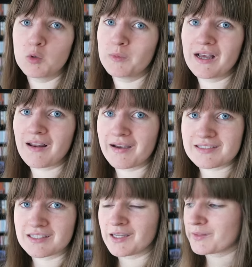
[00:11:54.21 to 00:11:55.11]
and we
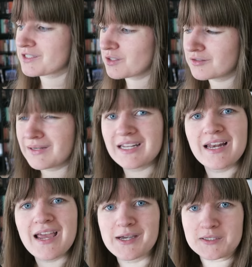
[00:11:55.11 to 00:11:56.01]
realize that there are so many
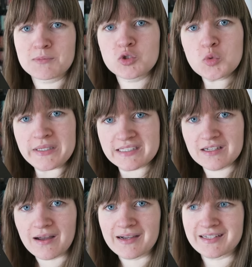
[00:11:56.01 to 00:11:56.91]
layers between
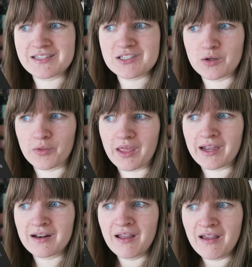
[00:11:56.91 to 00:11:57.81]
the lines, so
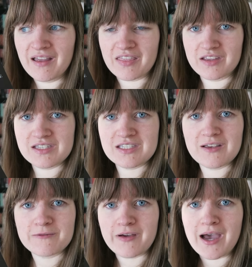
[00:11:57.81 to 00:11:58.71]
that this
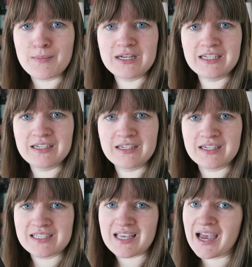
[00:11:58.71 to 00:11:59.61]
family
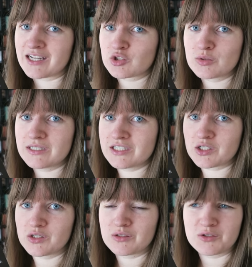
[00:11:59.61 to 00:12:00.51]
is actually